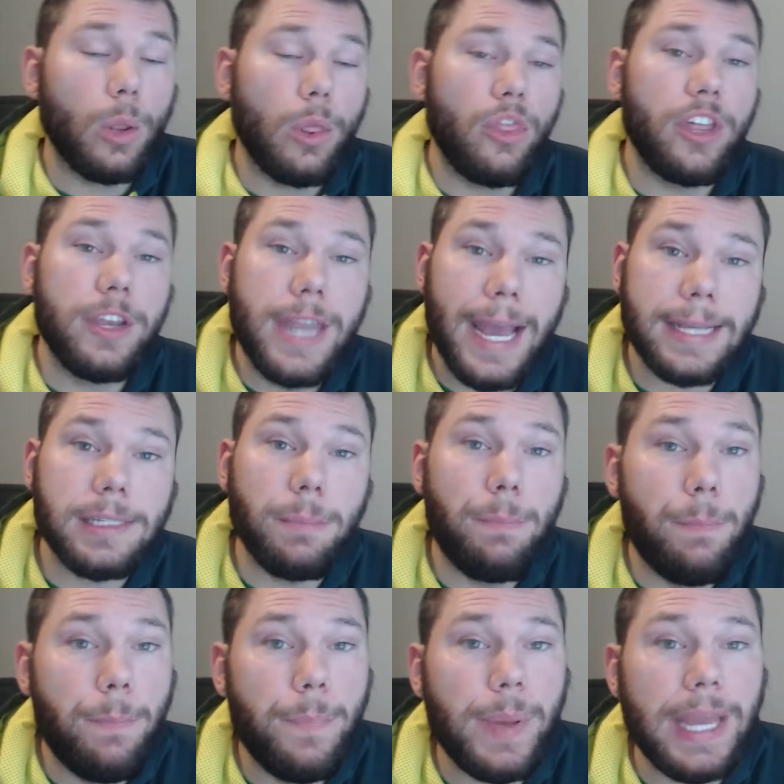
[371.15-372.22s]
The next
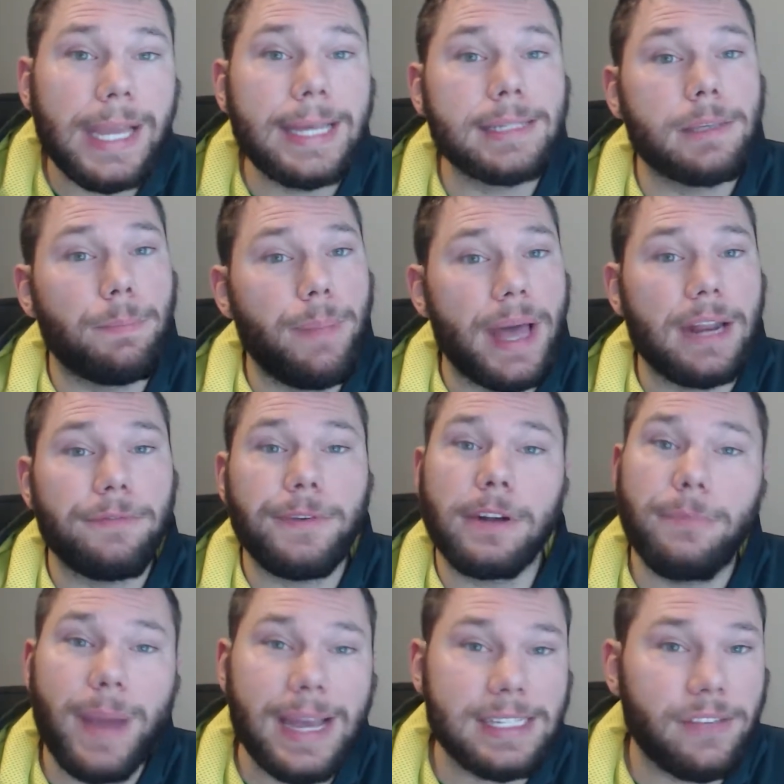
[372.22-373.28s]
biggest benefit of
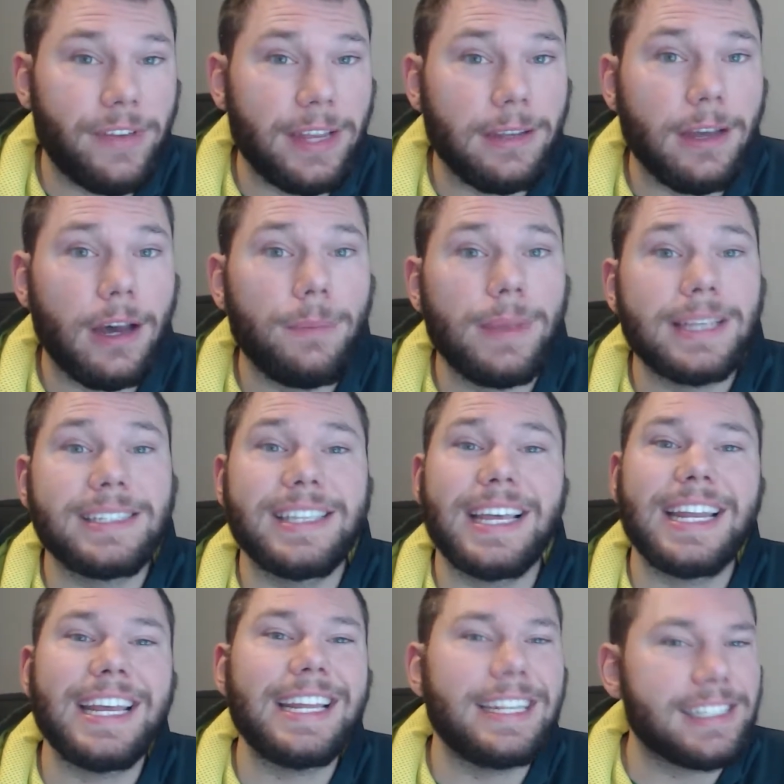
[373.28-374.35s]
passive income is that
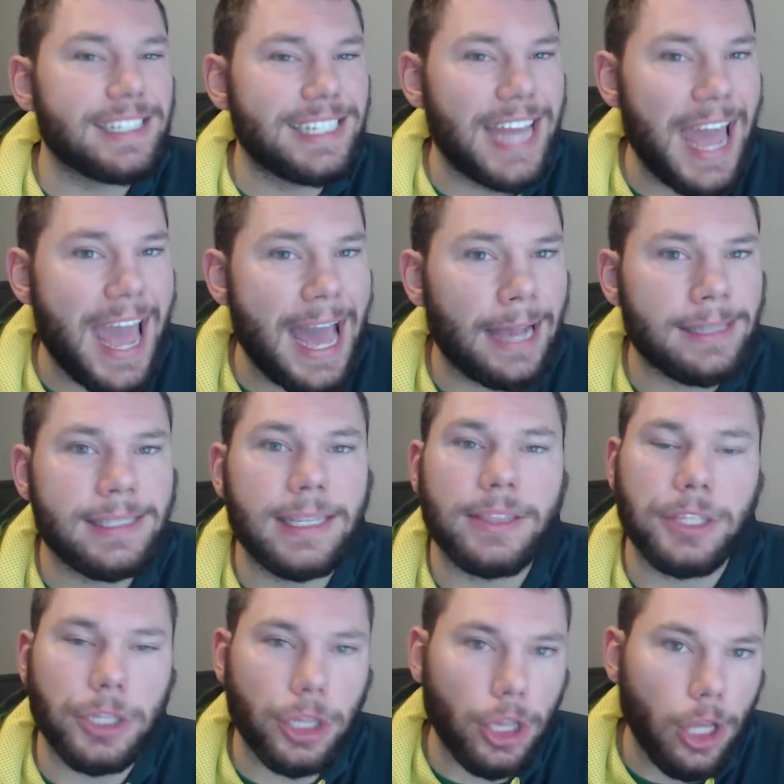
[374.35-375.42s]
it is taxed at the
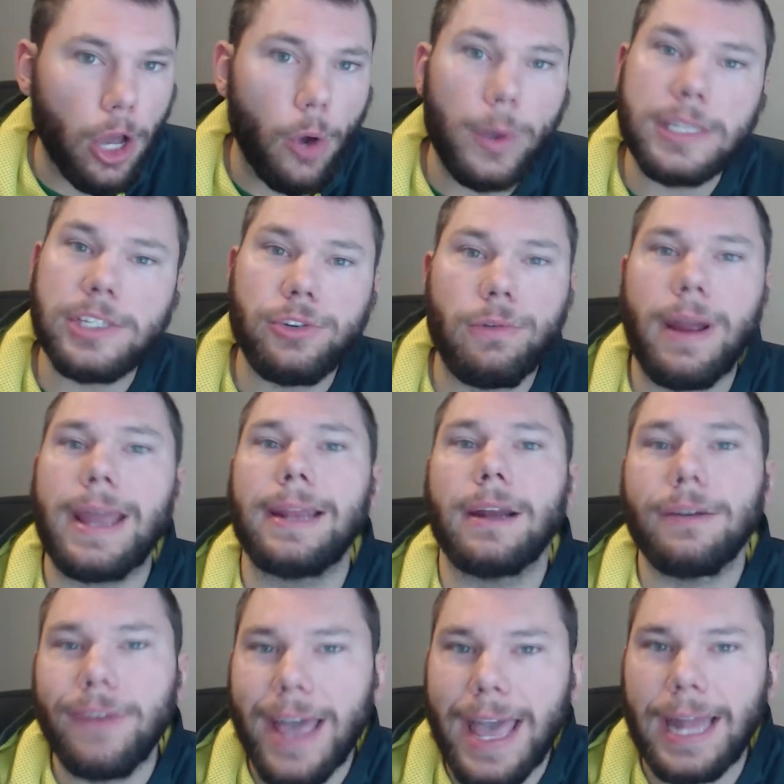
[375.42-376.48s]
lowest rate
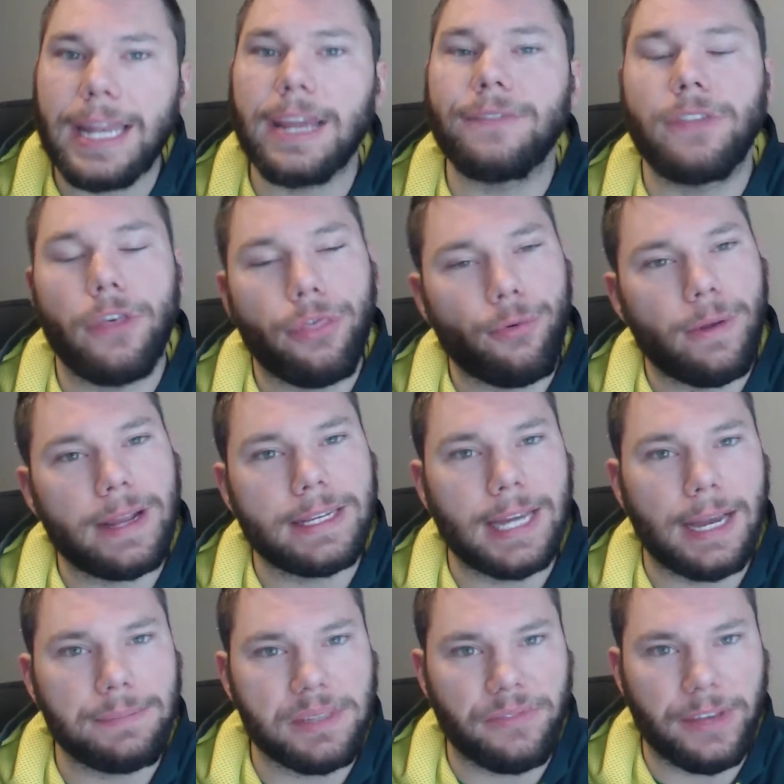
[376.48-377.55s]
of any of the three
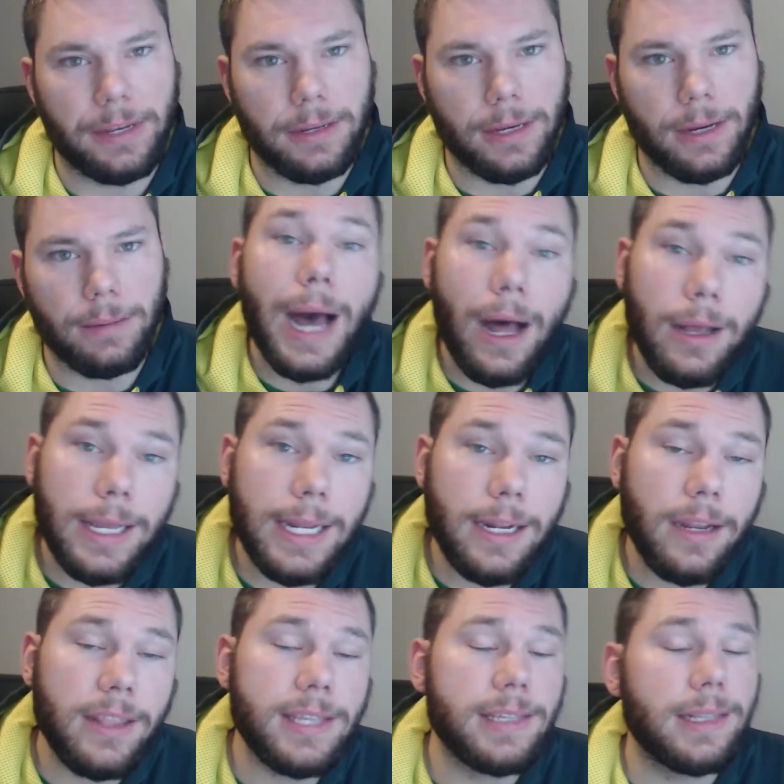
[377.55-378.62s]
types of income. I'll get into
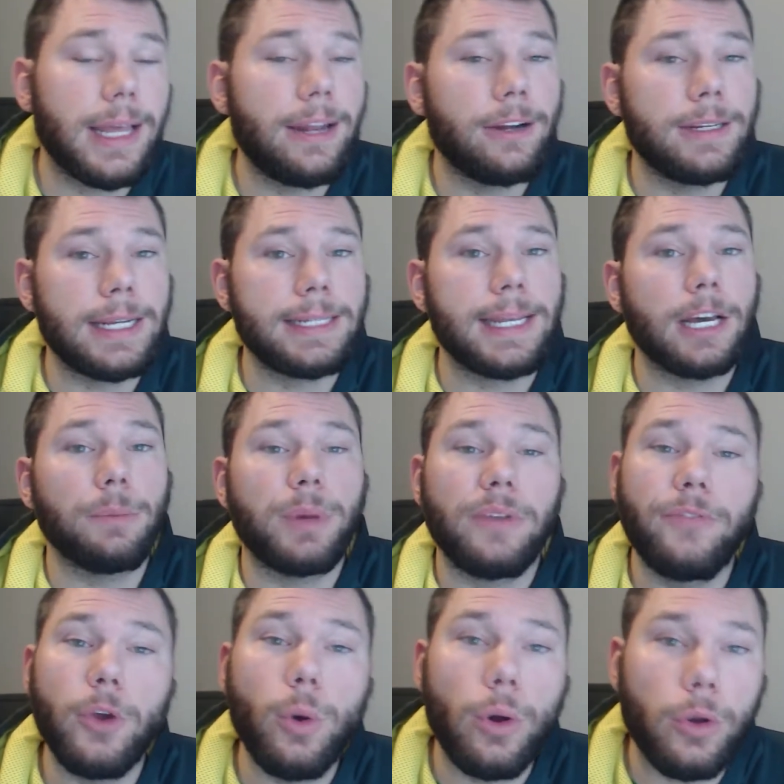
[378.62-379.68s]
this in later detail, but if
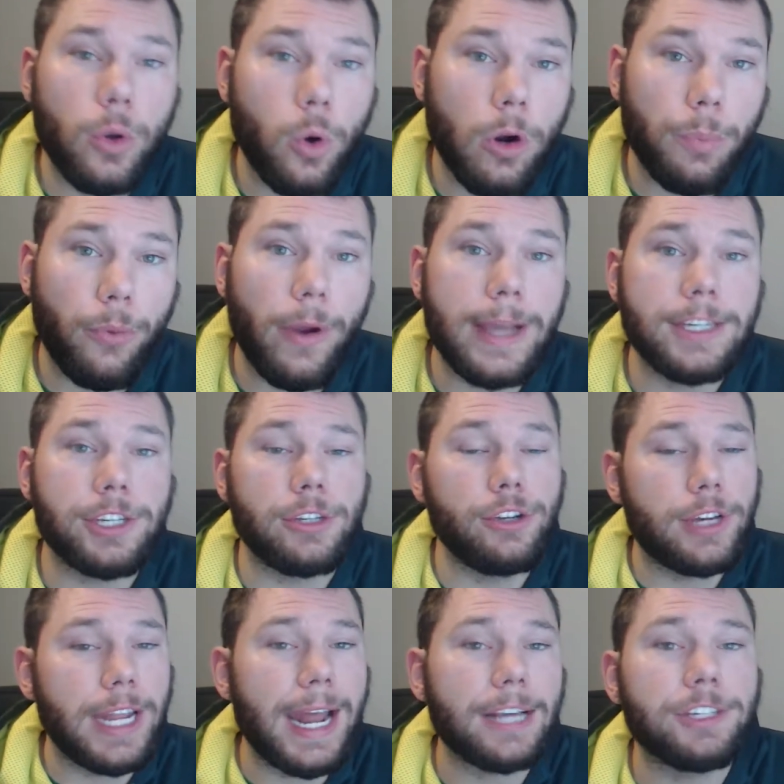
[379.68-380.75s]
you own a corporation, you
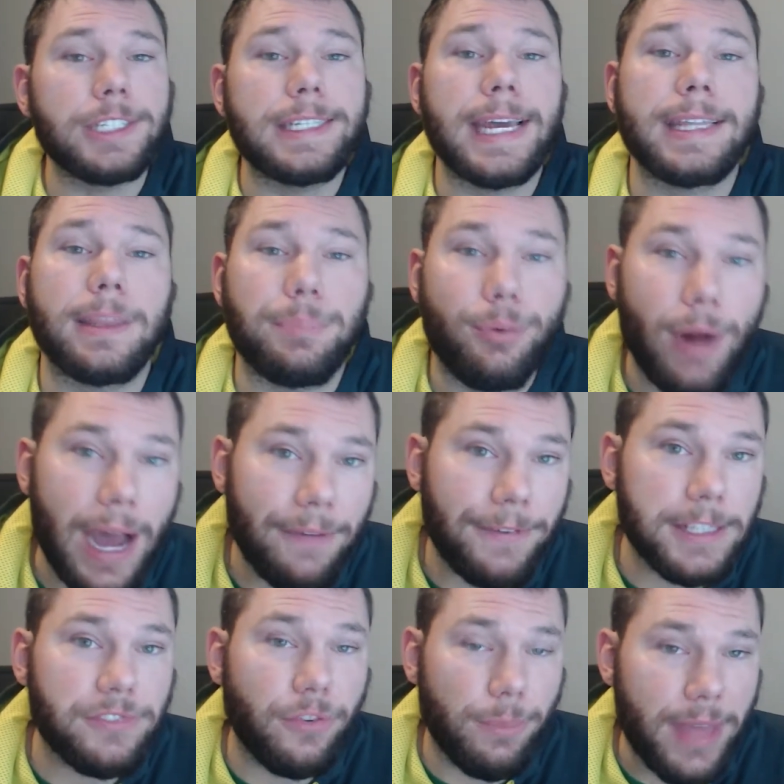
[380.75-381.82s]
can actually take the
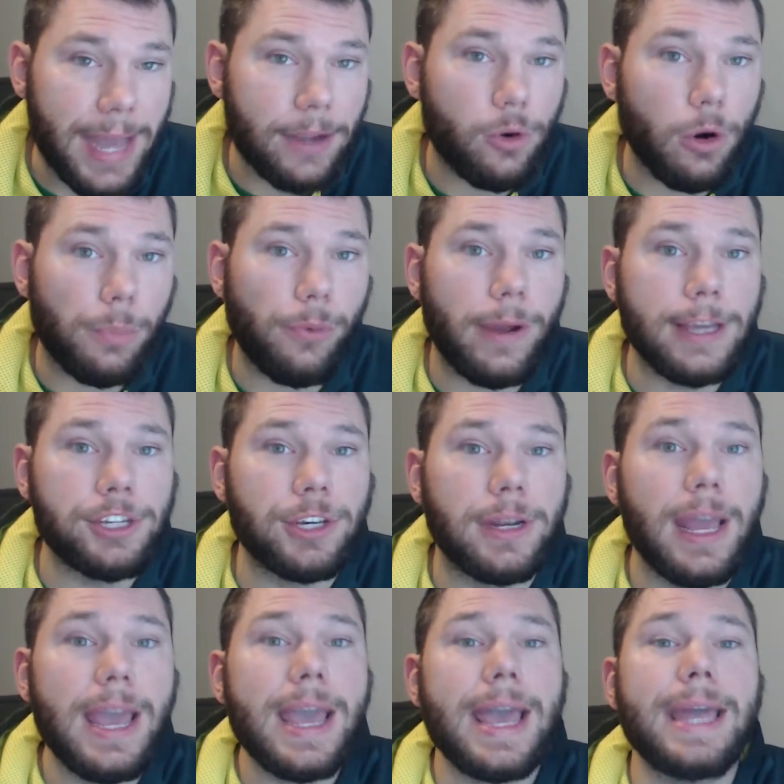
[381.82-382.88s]
profits from that corporation
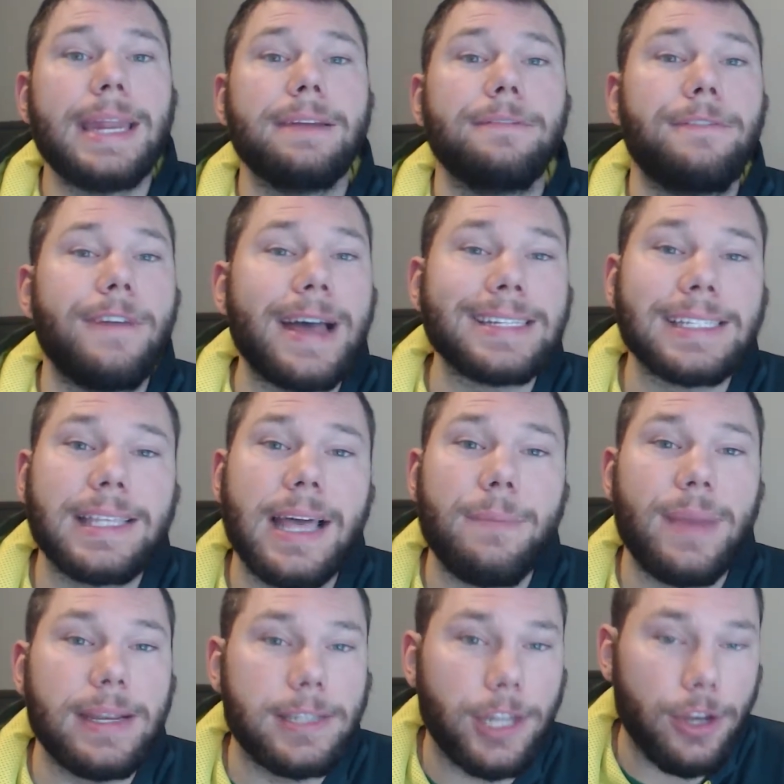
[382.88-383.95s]
and invest them
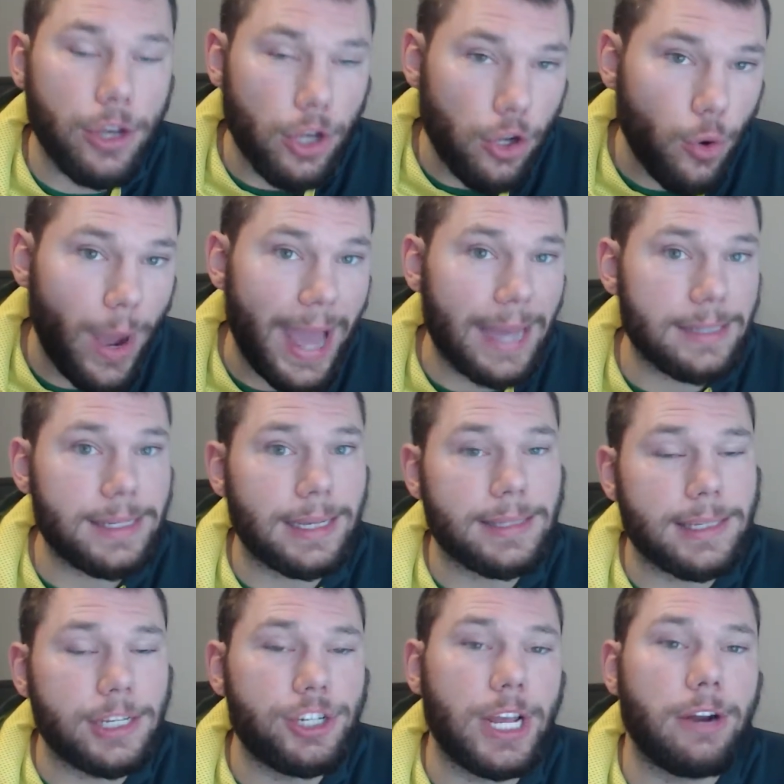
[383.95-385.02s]
into new assets
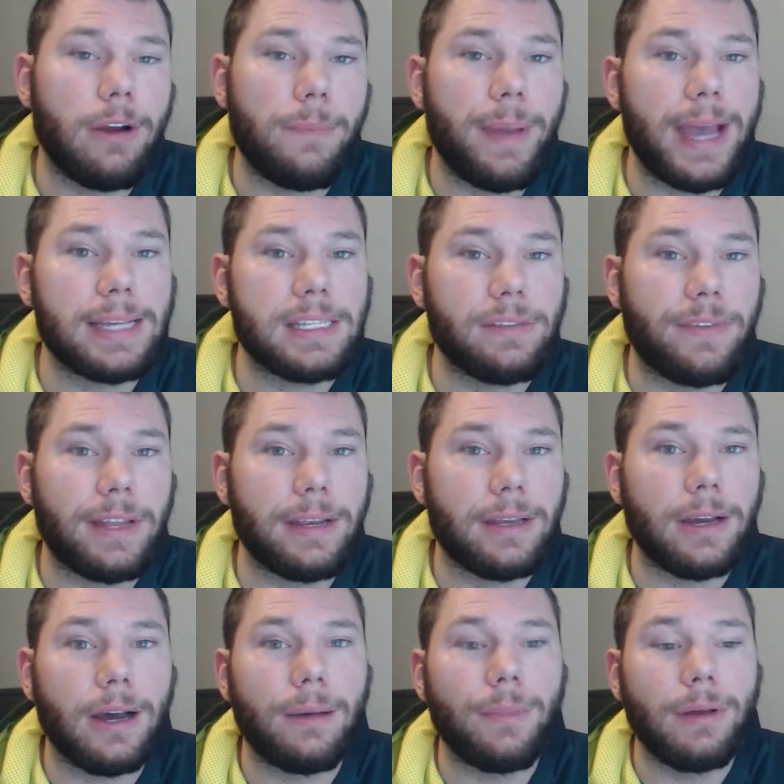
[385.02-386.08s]
to generate passive
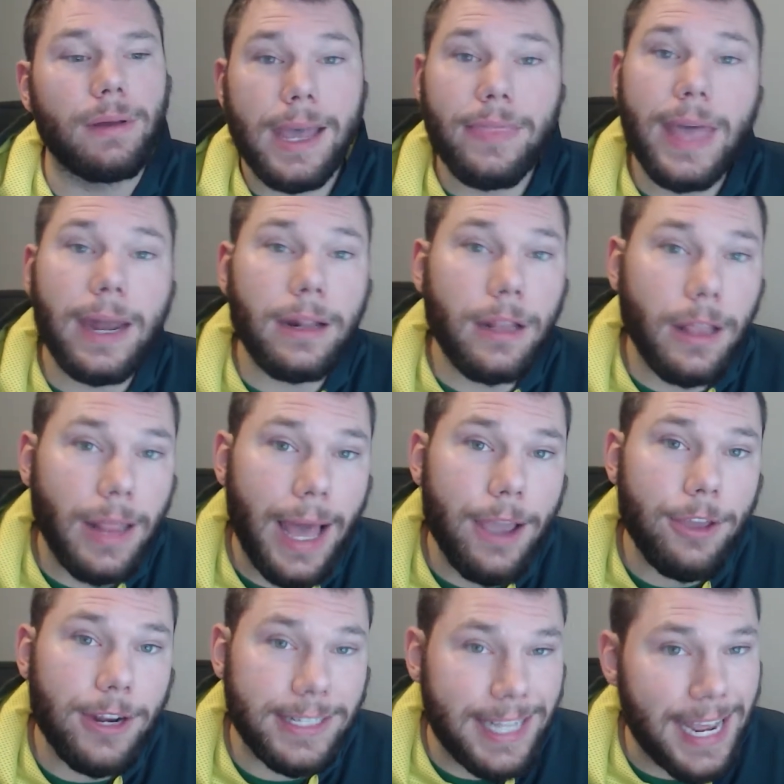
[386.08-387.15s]
income, and that'll allow
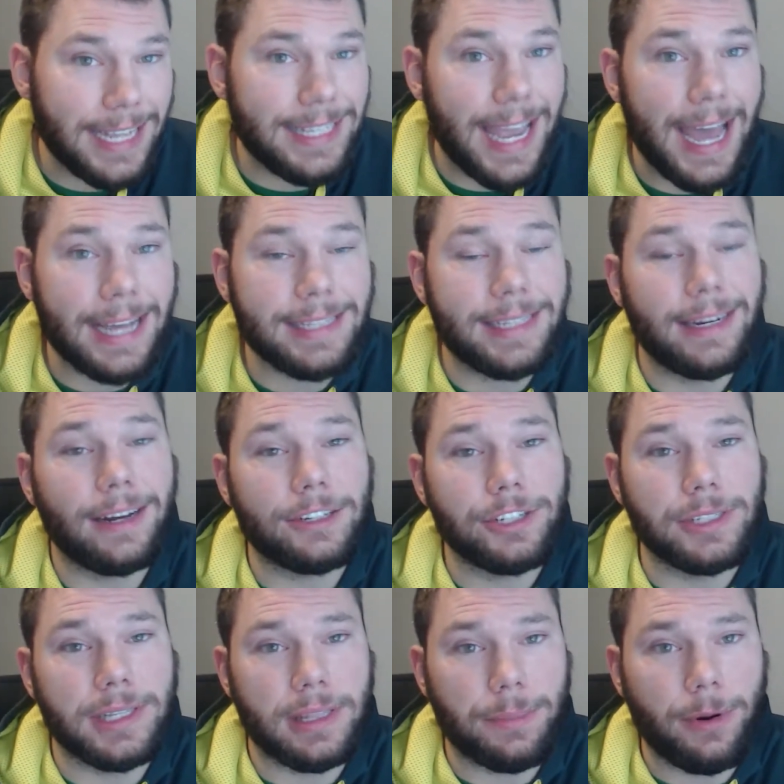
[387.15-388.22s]
you to take tax
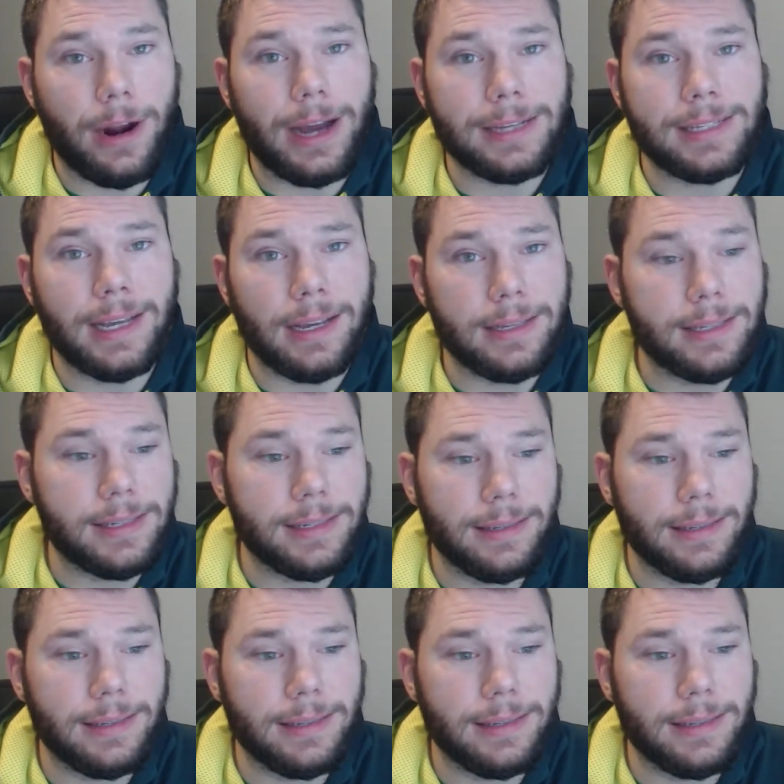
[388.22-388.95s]
deductions in the process.